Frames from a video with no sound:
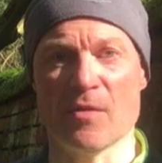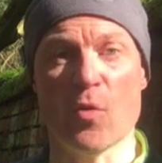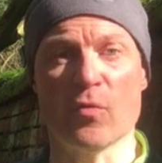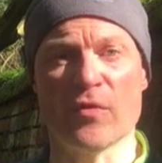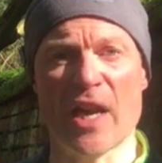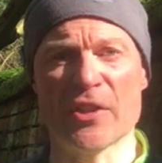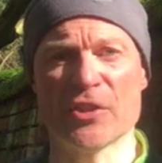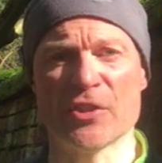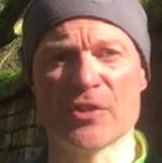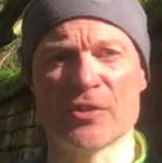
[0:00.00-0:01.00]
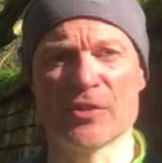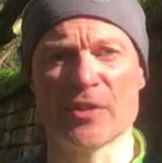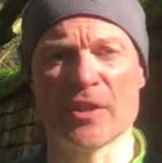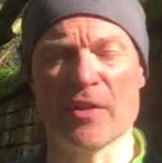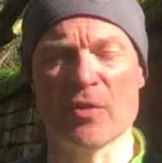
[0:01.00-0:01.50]
All flash,
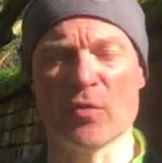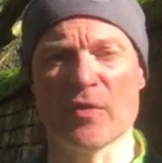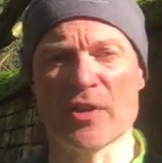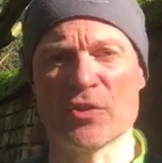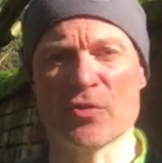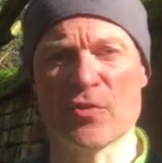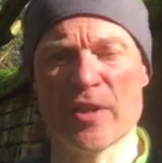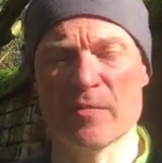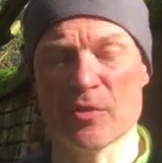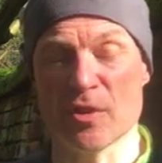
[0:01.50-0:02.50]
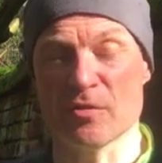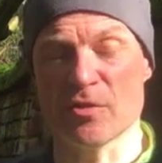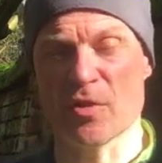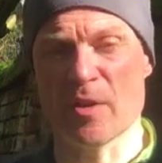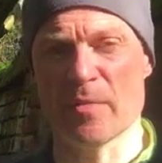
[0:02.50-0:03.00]
the all flash story, which I'll
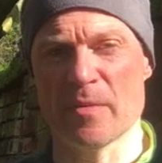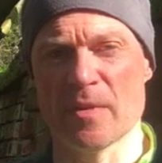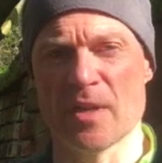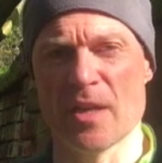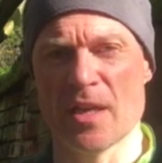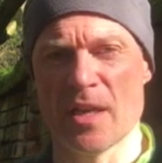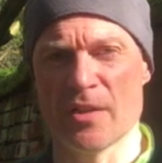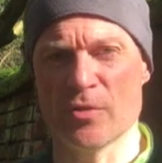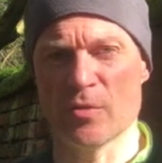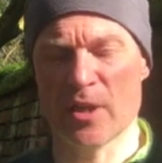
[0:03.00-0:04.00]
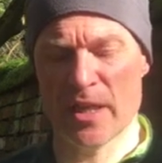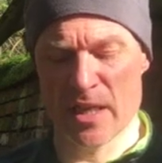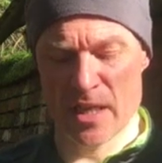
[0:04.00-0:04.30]
describe shortly.